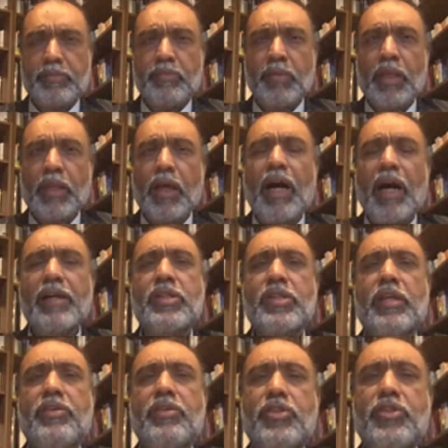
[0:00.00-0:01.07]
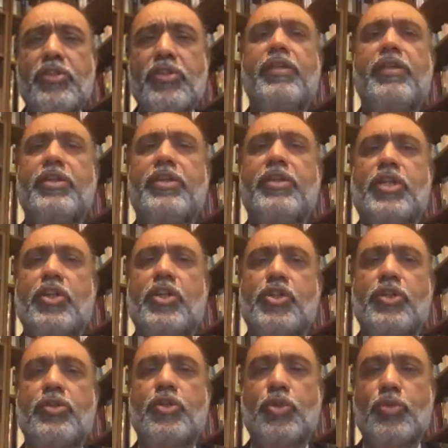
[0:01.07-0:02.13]
us take the discussion
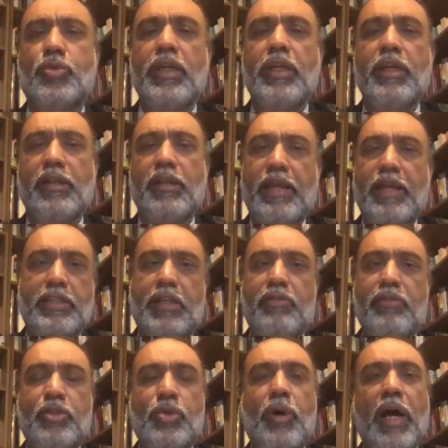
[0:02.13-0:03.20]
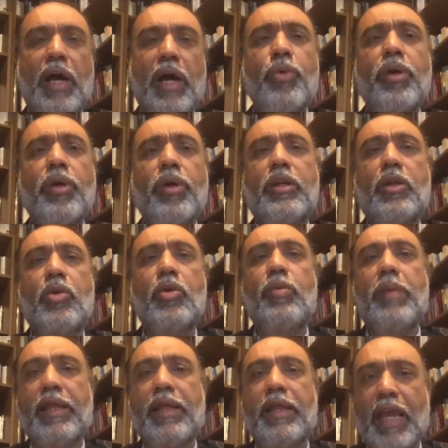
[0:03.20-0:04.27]
to the next level. So I want to conclude by
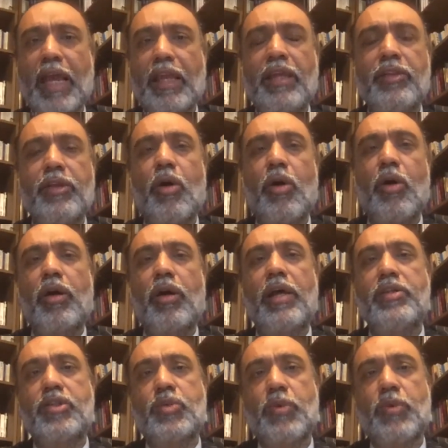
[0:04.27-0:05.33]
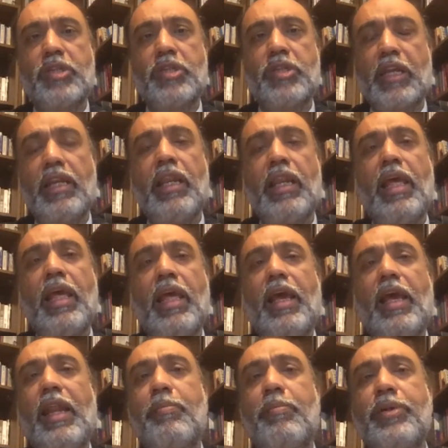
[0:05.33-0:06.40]
thanking the organizers once again and
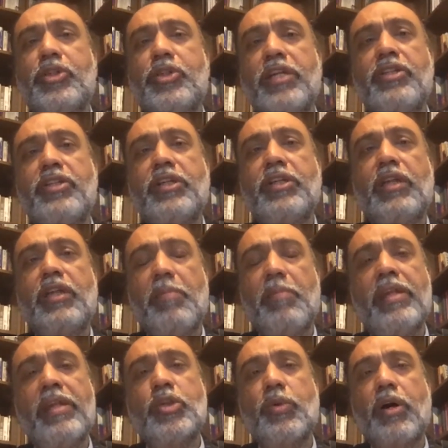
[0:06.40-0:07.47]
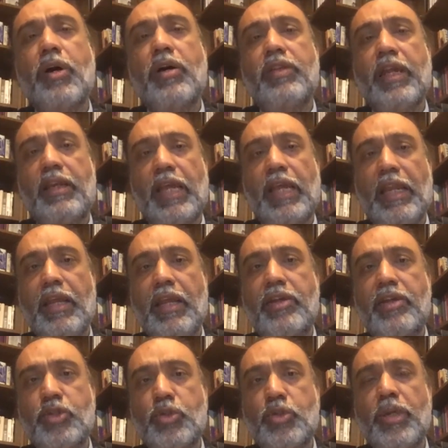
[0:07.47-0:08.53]
appreciating the immense work that India is
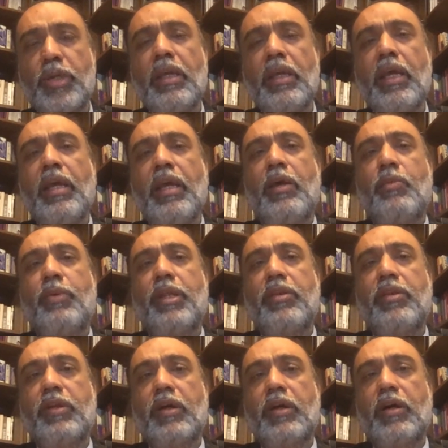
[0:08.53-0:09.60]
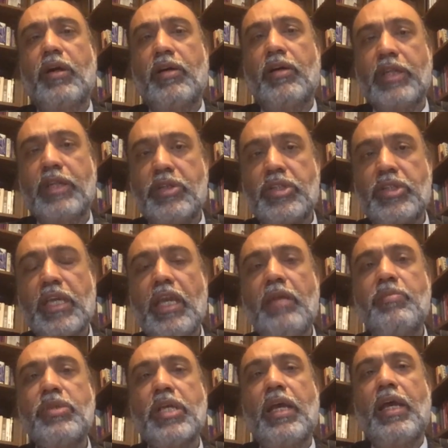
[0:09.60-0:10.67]
doing with these
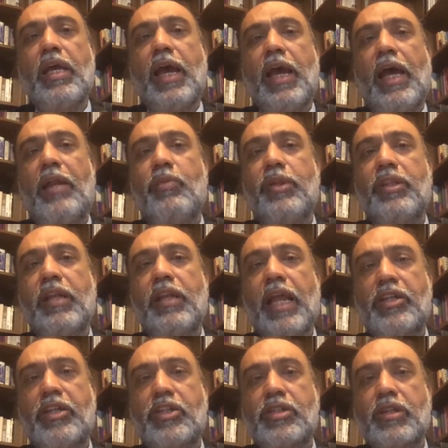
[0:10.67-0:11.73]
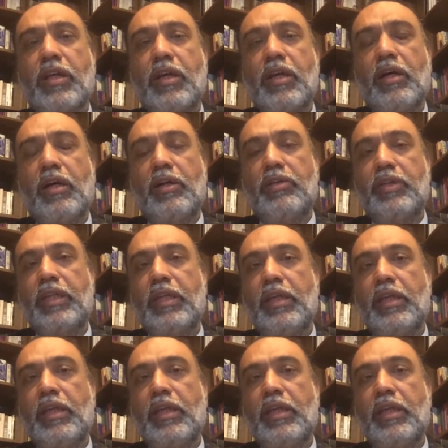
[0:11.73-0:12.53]
schemes and with the